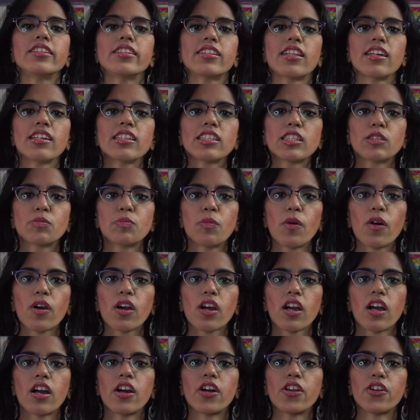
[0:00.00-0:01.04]
This
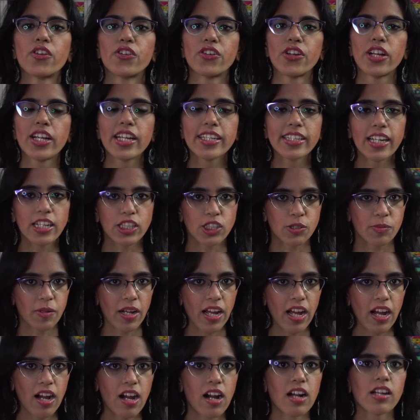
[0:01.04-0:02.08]
book really touched
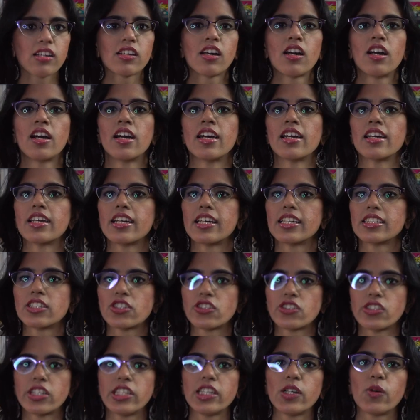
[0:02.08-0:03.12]
my heart.
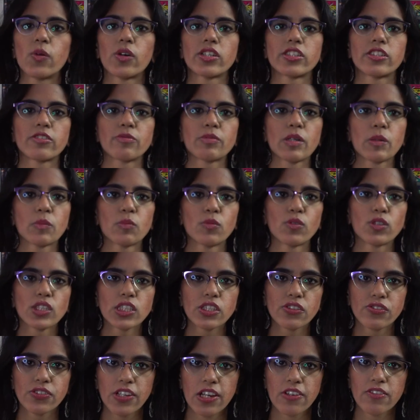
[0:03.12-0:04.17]
It's really one of my
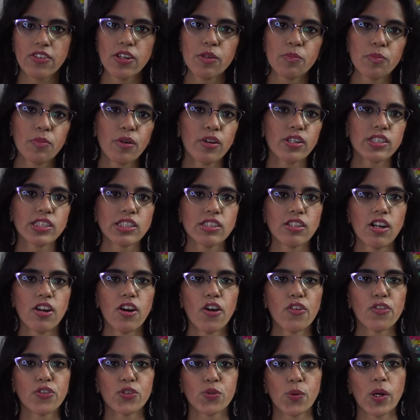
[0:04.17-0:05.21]
most favorite books
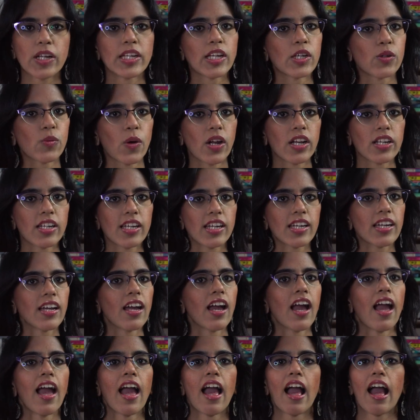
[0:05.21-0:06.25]
of 2020,
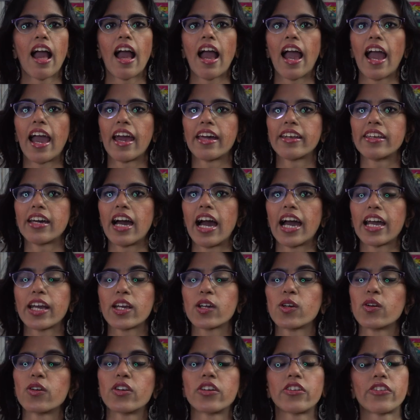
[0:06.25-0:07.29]
and I
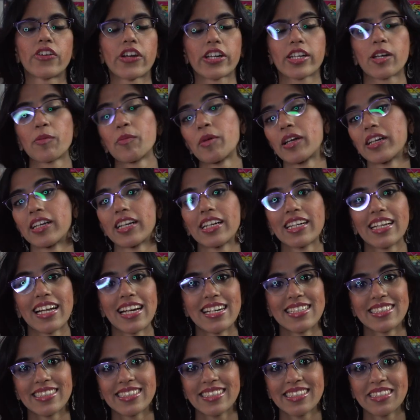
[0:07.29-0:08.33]
couldn't recommend it
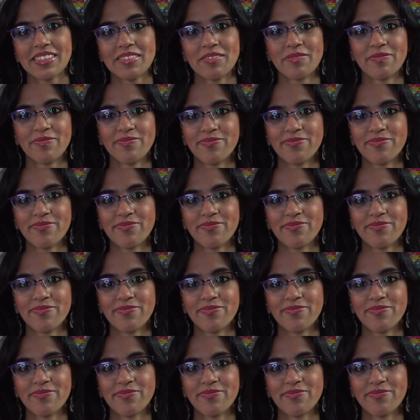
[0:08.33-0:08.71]
less.